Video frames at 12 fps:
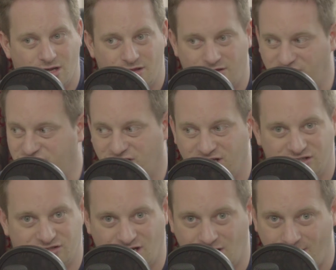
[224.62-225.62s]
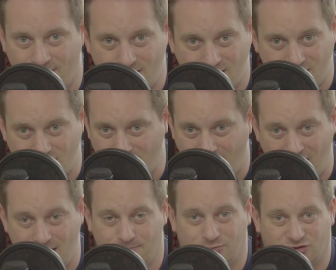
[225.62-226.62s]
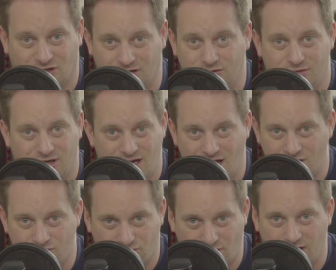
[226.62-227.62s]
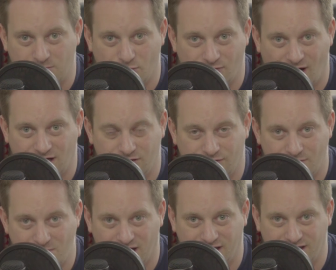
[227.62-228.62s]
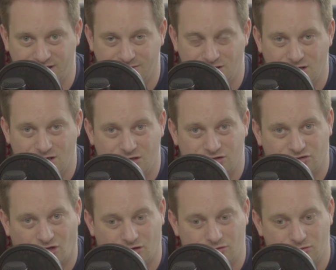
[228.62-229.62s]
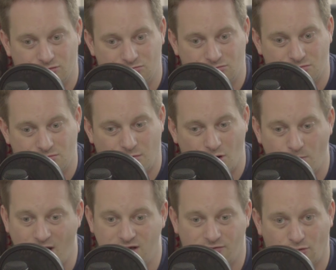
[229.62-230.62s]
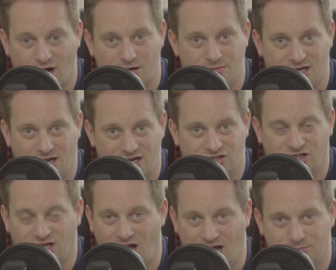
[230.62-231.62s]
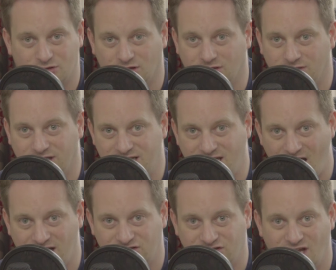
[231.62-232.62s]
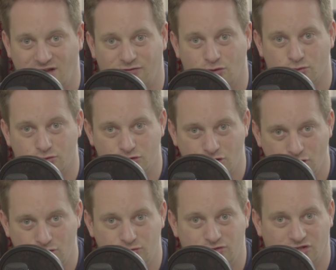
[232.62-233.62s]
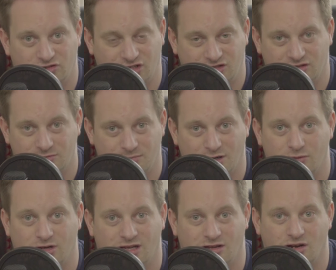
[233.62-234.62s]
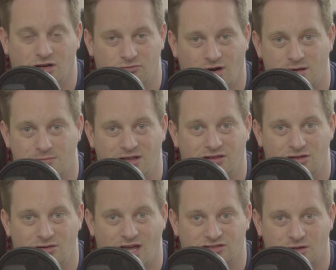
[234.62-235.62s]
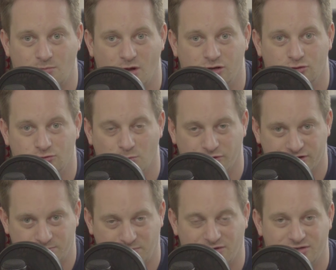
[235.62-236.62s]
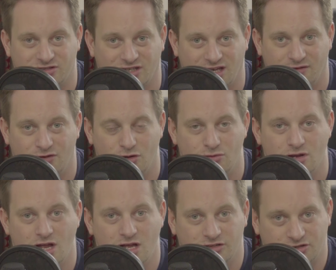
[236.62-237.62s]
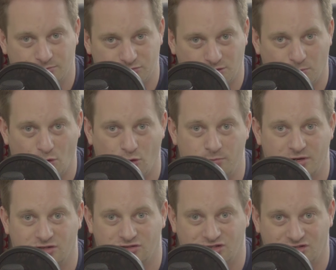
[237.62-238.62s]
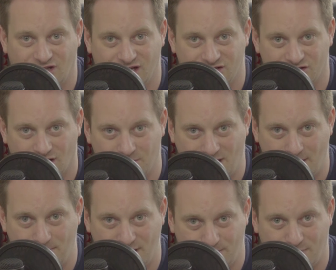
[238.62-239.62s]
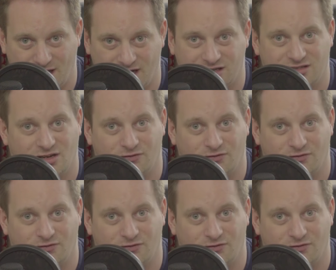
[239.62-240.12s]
this is absolutely incredible value for money. So by way of a recommendation, absolutely yes. If you're new to system building, then I'd recommend that you get someone who's more experienced to give you some support, because this thing is going to be a bit pernickety.